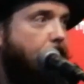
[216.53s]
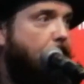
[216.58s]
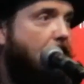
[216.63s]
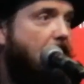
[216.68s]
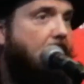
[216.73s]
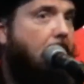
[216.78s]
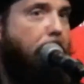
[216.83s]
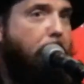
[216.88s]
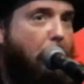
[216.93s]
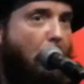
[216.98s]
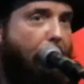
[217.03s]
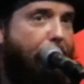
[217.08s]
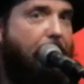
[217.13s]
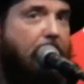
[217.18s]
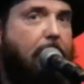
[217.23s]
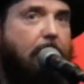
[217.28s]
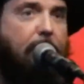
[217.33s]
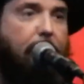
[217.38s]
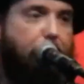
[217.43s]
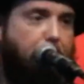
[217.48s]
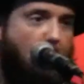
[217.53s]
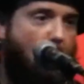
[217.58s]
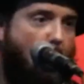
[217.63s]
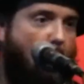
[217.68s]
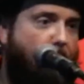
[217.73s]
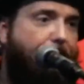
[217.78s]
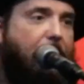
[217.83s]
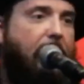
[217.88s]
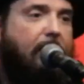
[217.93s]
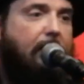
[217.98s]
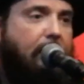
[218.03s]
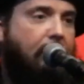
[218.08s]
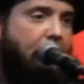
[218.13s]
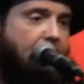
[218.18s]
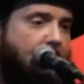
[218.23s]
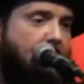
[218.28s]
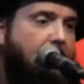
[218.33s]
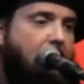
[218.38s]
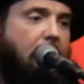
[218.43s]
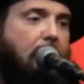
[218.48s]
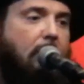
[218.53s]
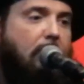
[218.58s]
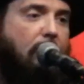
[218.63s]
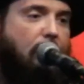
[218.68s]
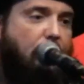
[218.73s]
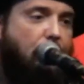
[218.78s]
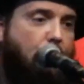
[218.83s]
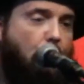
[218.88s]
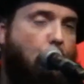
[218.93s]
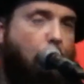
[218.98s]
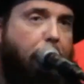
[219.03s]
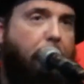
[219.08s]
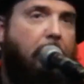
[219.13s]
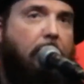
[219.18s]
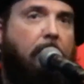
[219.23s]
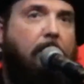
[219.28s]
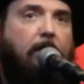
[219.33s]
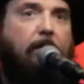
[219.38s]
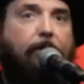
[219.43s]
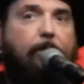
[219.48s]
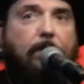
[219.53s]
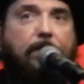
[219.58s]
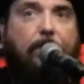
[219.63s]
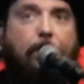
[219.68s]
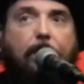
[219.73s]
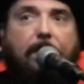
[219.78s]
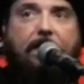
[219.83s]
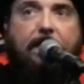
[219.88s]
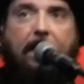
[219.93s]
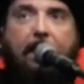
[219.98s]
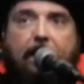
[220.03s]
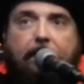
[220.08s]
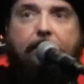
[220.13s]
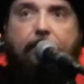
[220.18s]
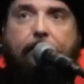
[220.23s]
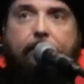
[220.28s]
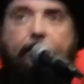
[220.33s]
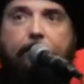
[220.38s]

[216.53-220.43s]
It's a perfect soup for suicide.